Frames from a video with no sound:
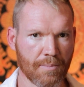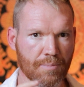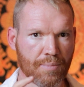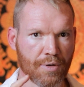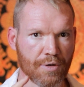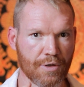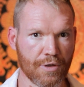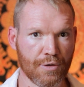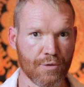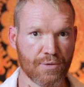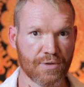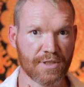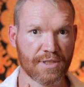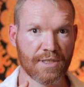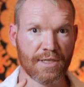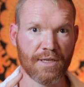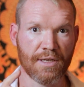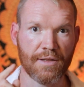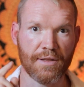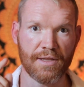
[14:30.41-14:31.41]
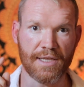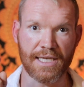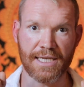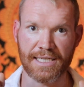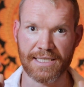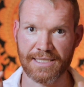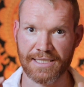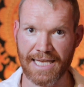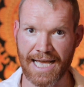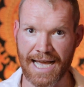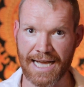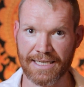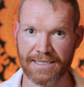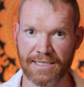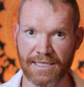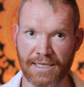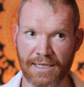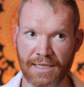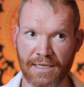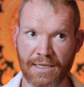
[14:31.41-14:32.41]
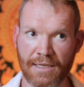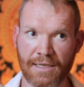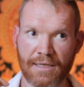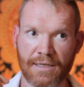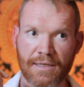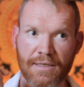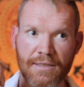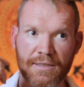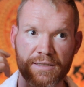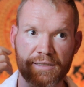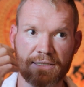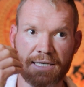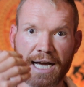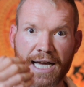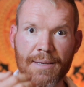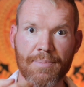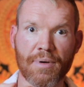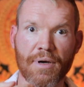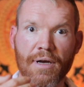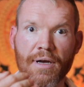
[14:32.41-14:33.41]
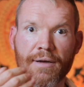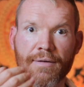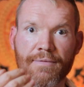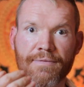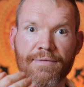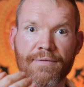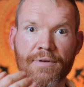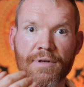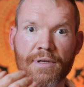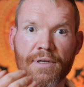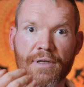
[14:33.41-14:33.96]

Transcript: produce the exact type of